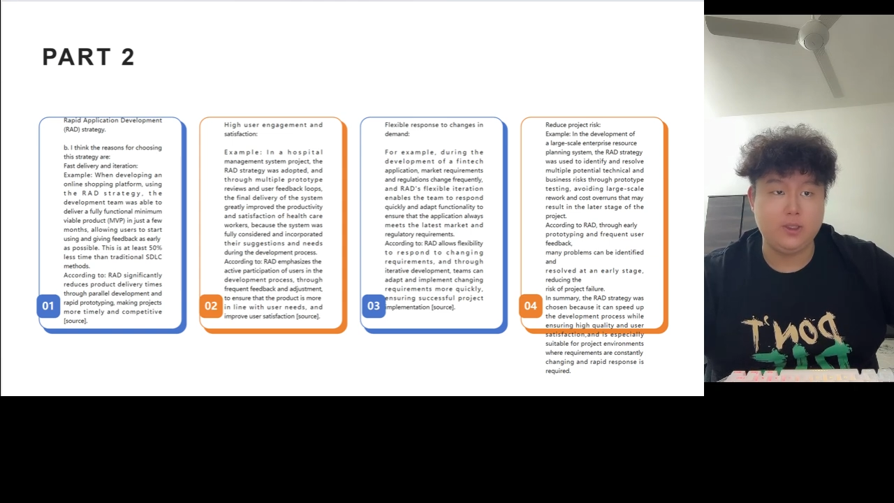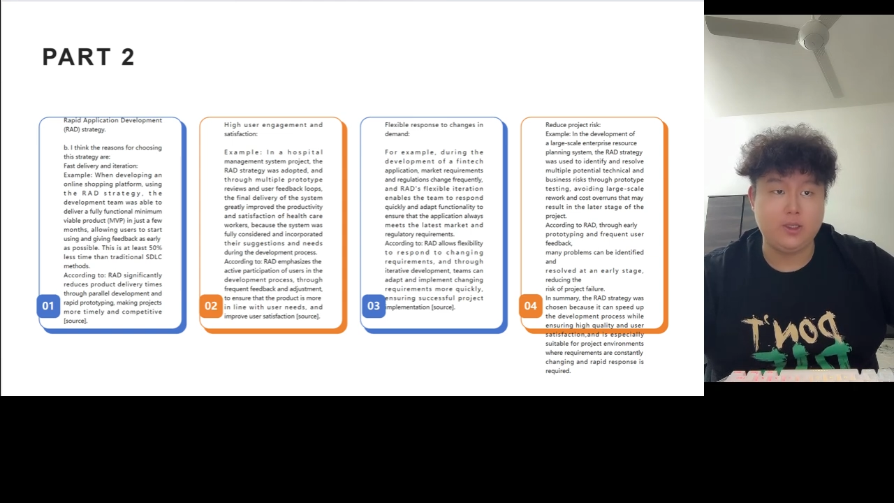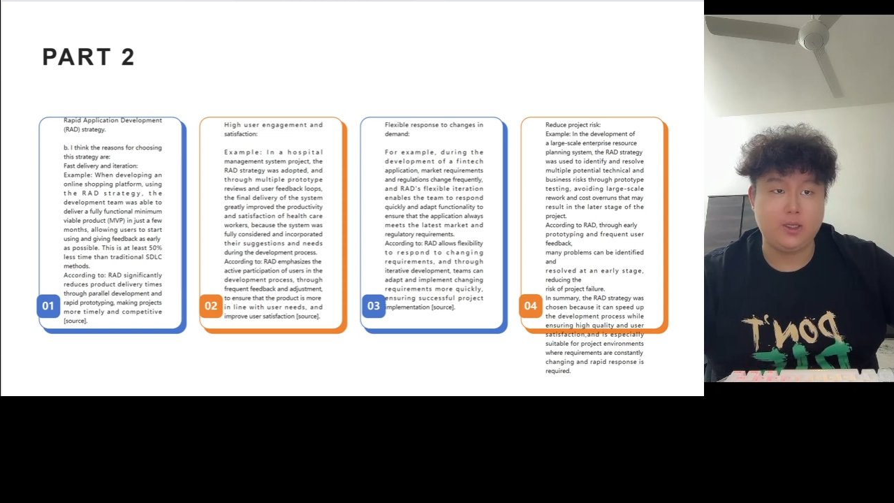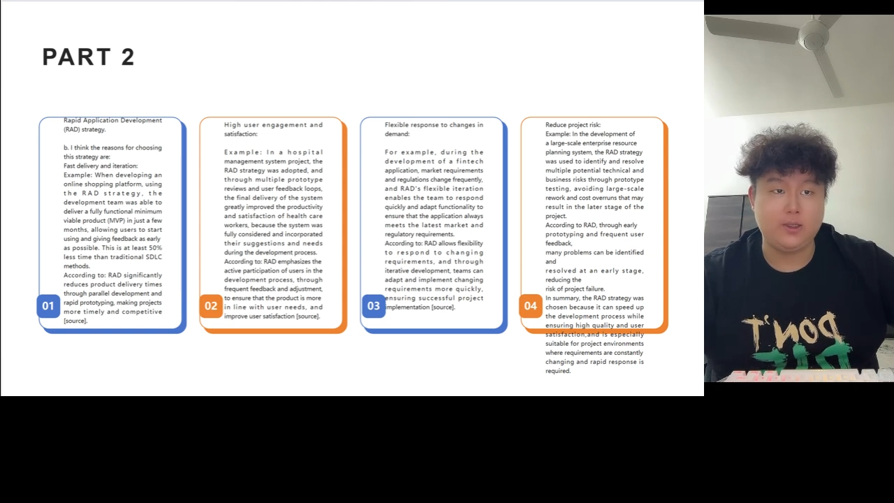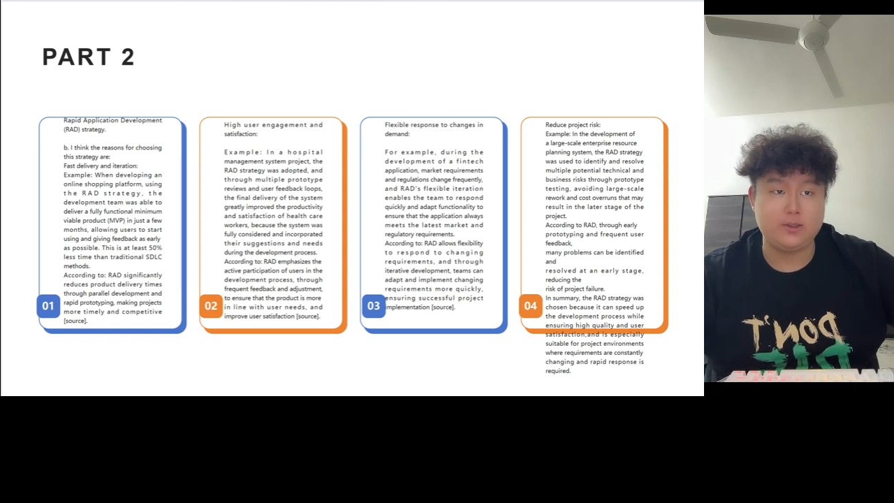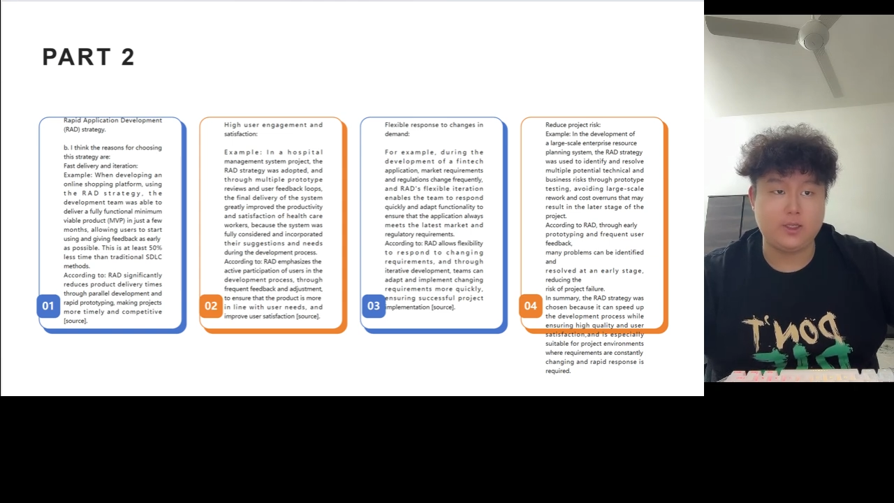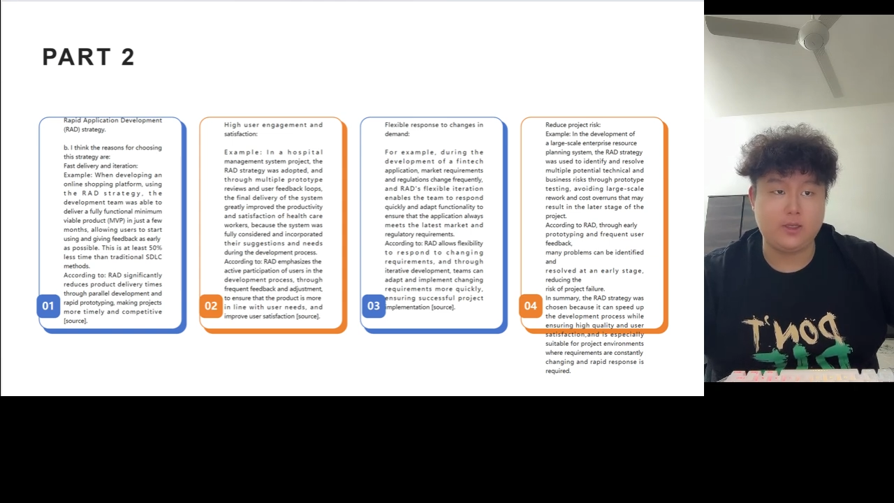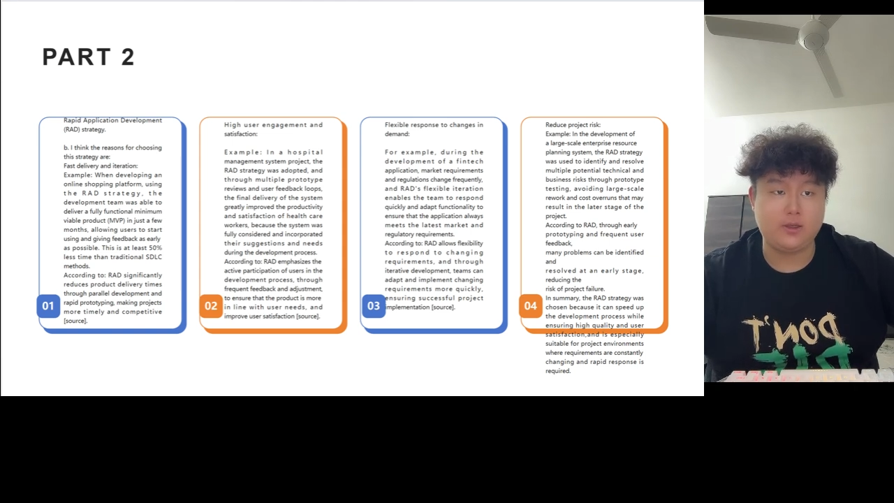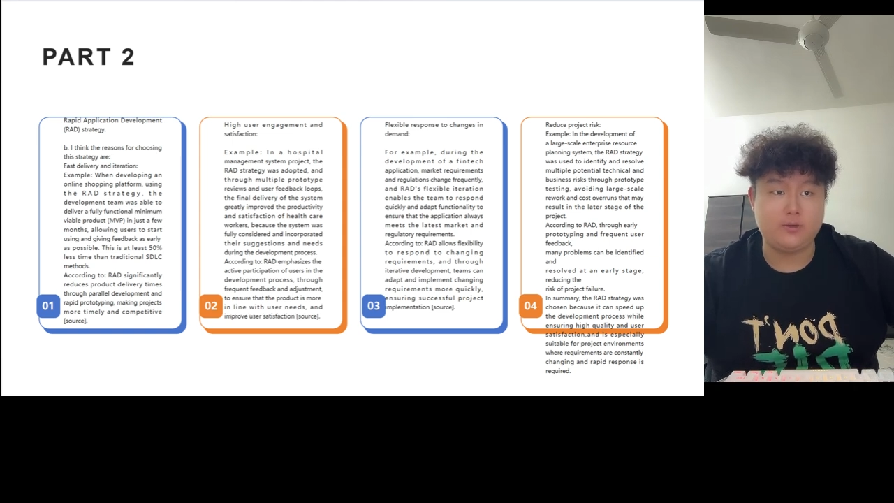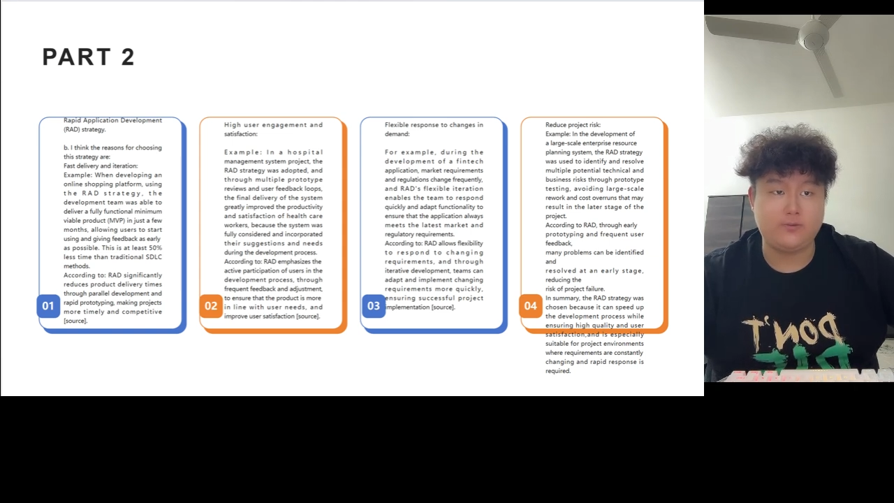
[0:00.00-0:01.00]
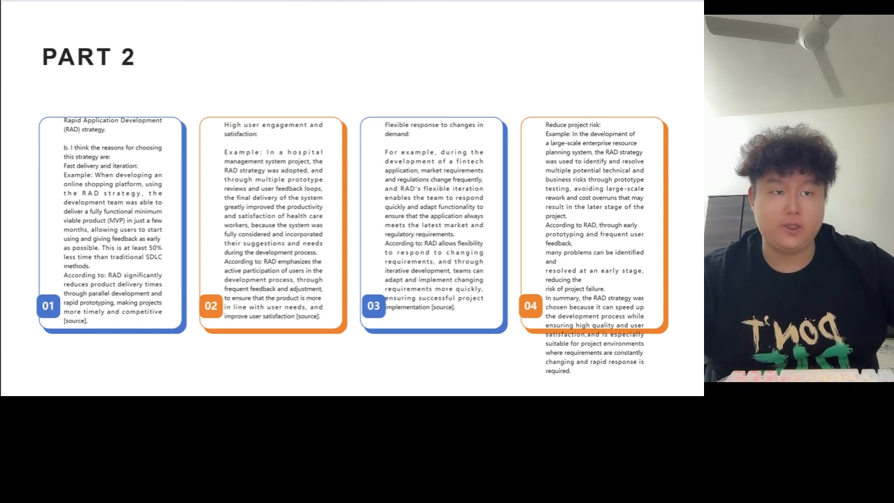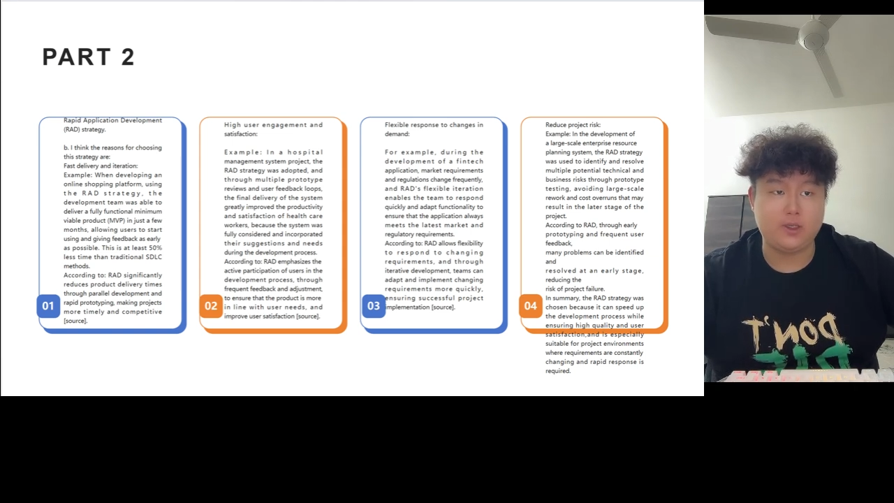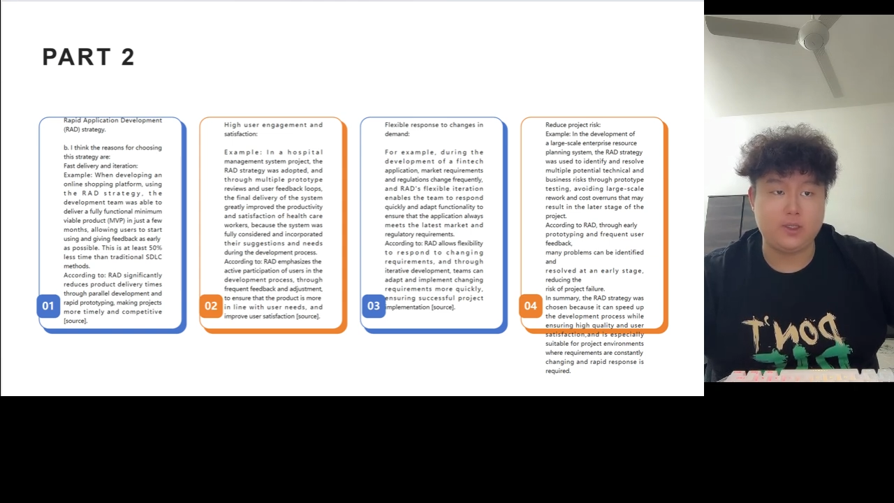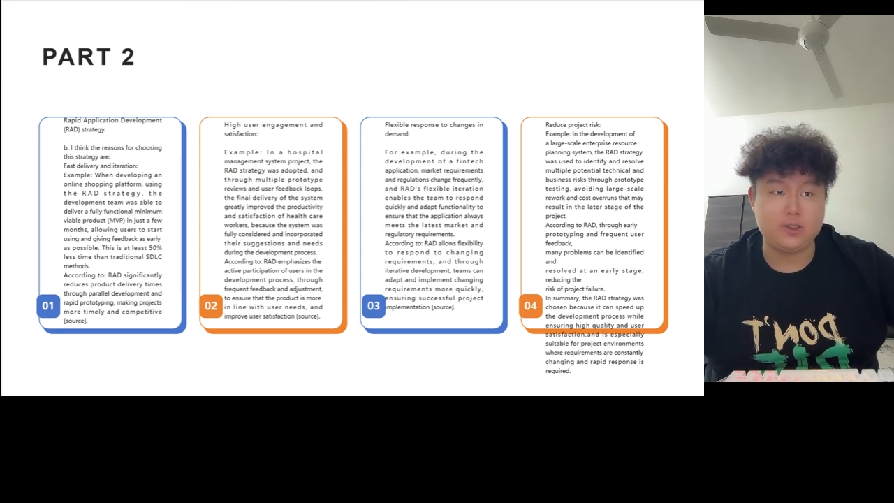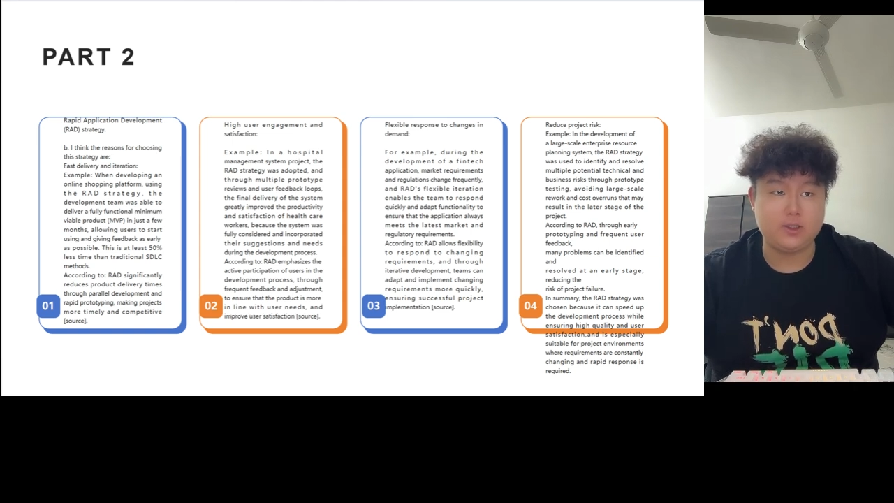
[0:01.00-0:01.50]
and
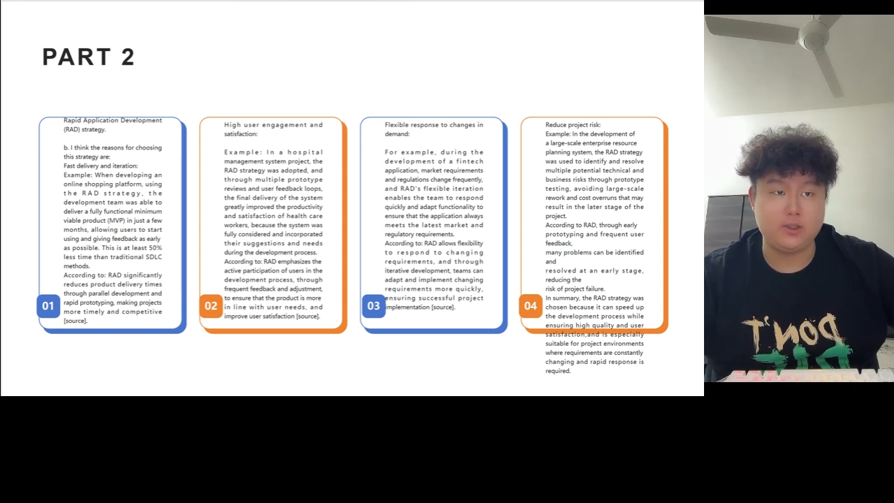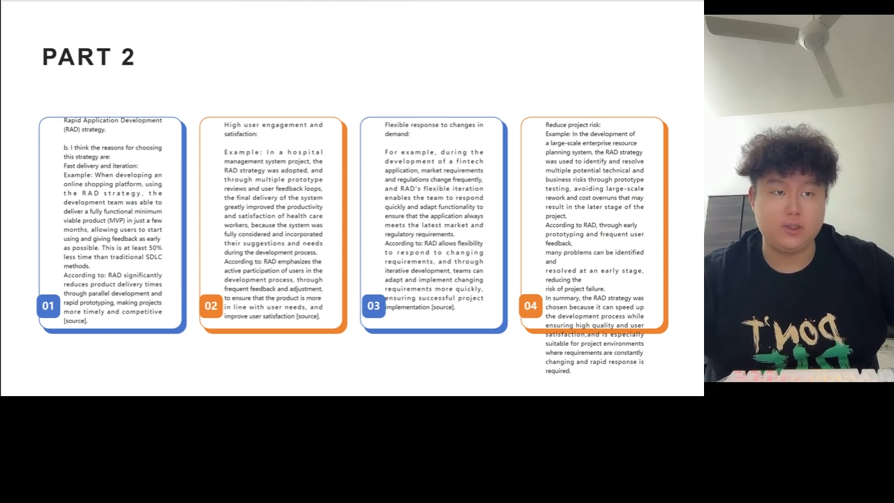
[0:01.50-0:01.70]
satisfaction